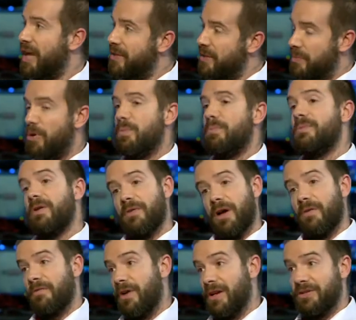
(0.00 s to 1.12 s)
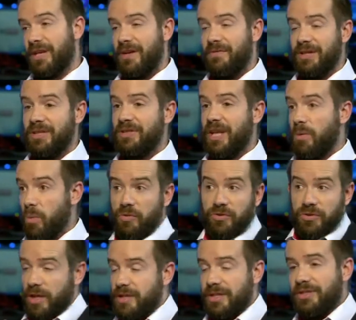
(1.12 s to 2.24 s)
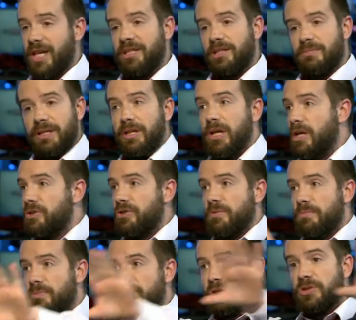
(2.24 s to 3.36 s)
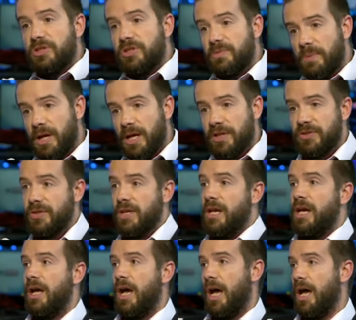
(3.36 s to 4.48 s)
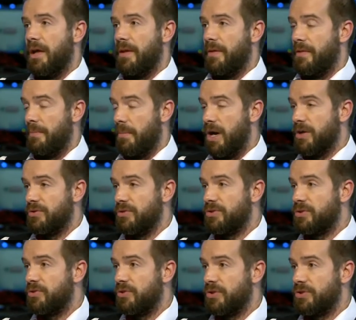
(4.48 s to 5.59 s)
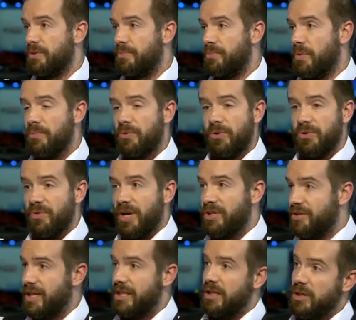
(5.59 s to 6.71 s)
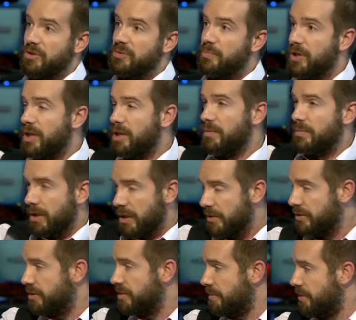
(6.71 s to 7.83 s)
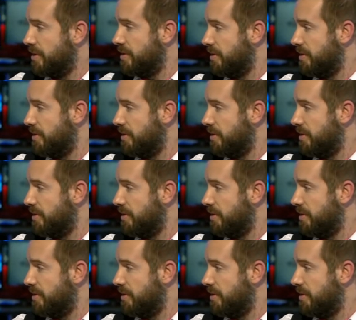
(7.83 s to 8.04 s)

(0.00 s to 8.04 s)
And the problem of, of France are having is they want, understandably, to, to disperse uh, migrants across a, a, broader range, and that includes bringing them closer to Britain.